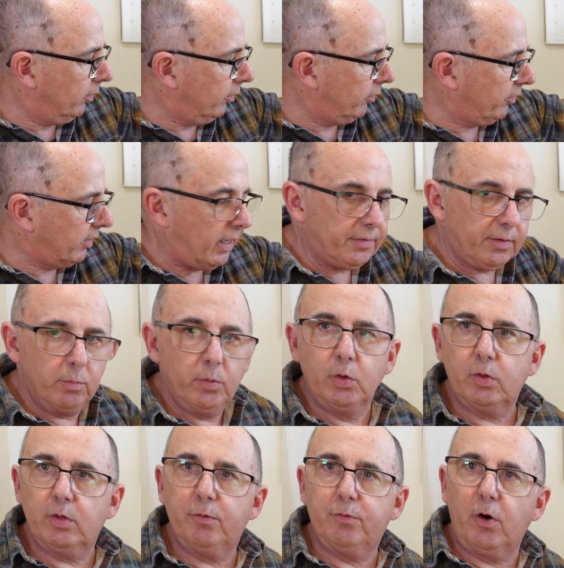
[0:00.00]
start the
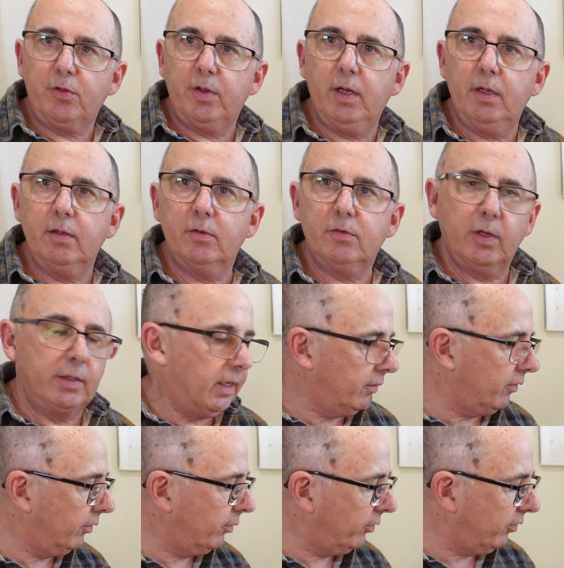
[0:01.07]
milk frother, so
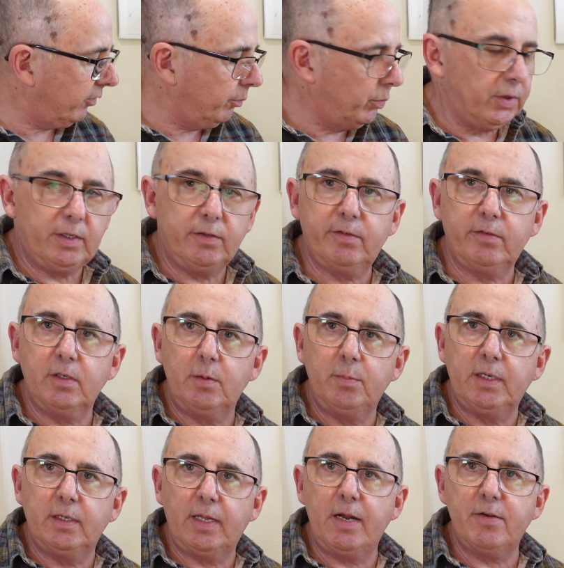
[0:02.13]
that's putting steam
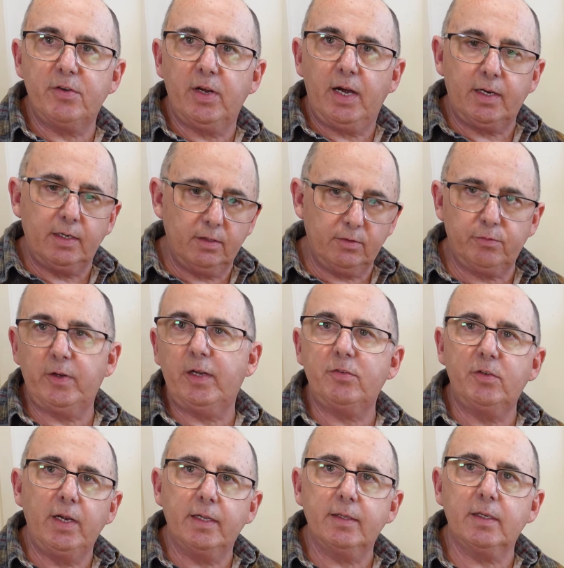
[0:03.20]
into that jug and it's
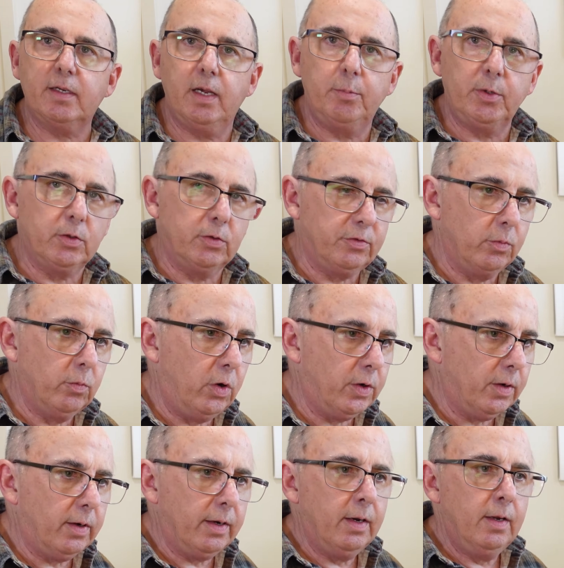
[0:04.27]
flushing out the chemicals and
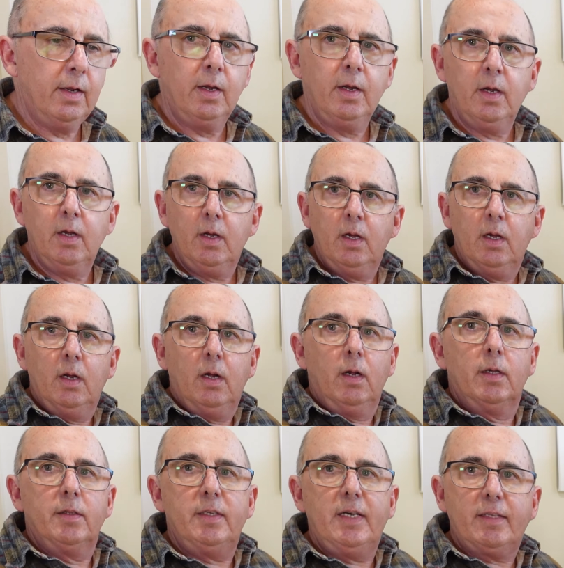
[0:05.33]
whatnot.
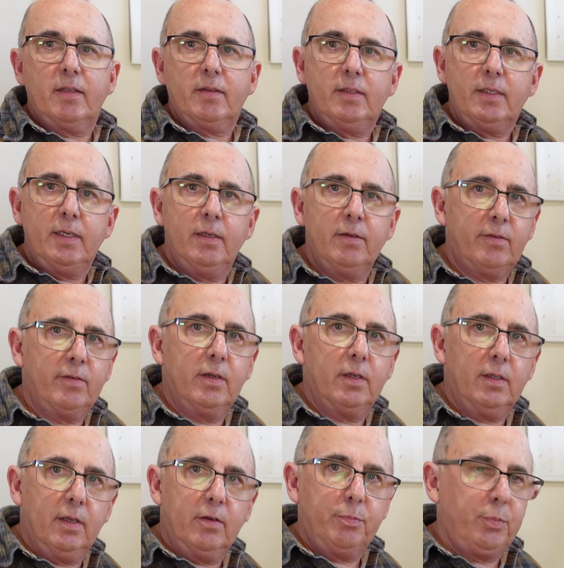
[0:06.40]
The other thing is that
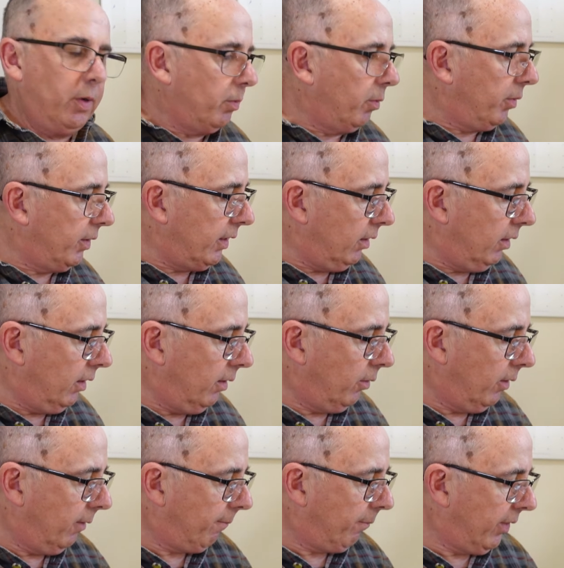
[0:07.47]
there's probably
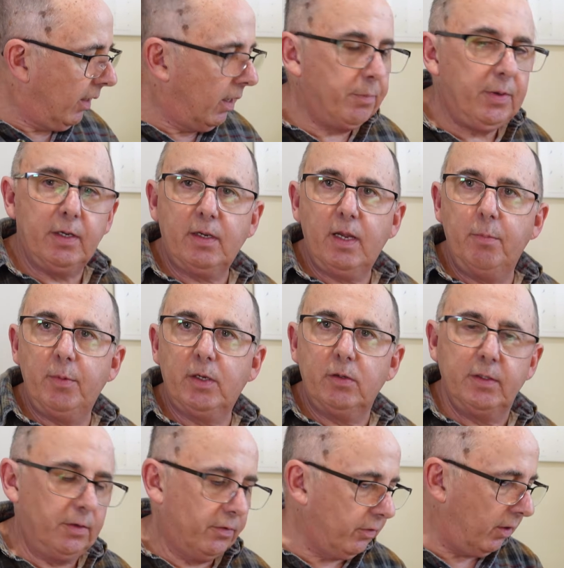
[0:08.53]
a bit of
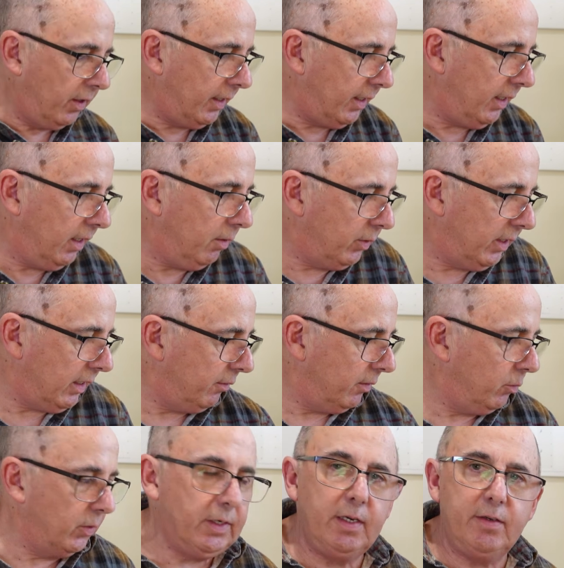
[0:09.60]
chemical inside here. We
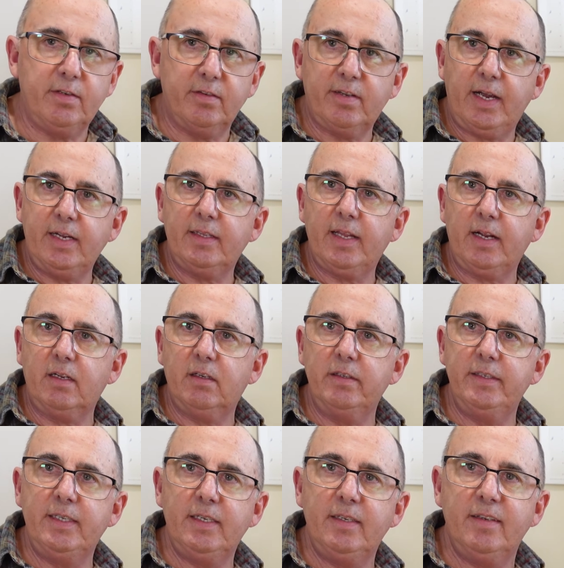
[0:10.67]
need to take that
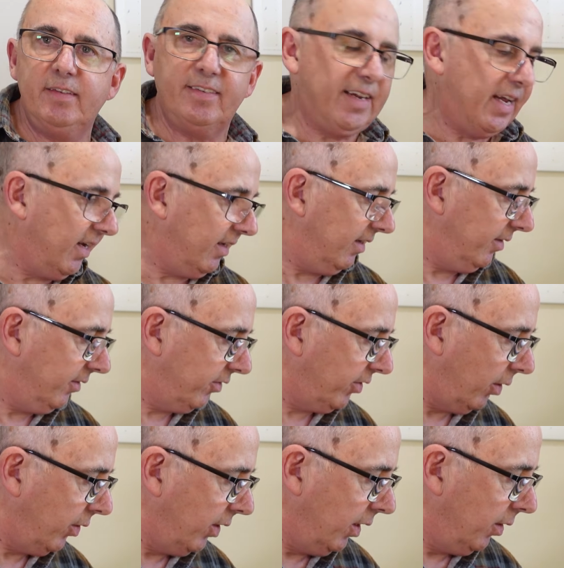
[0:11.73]
cleaning disc out,
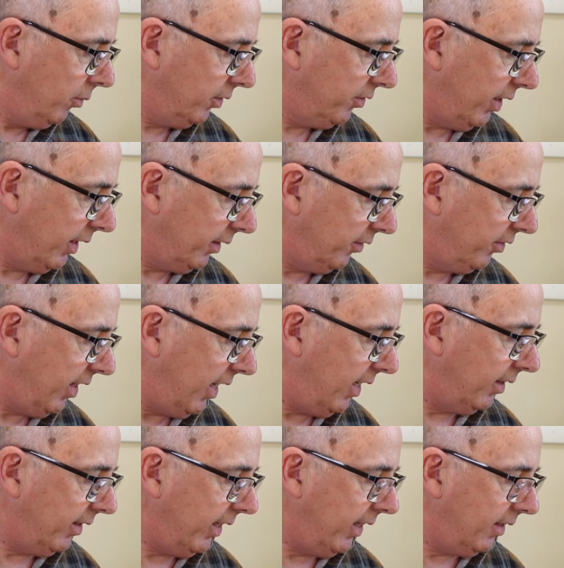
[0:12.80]
so we'll take this
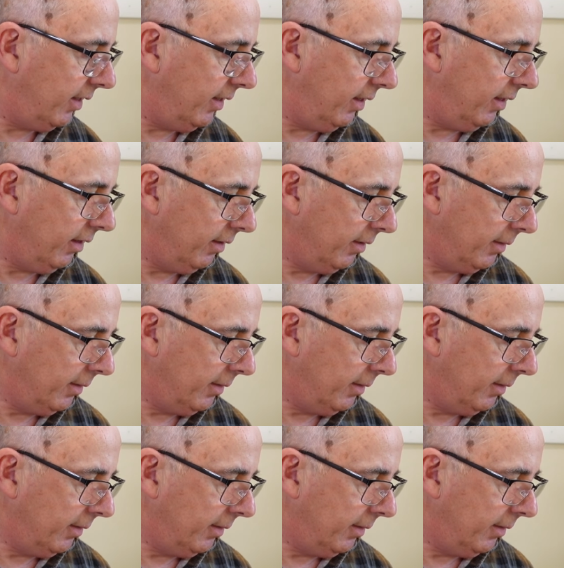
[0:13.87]
handle out here,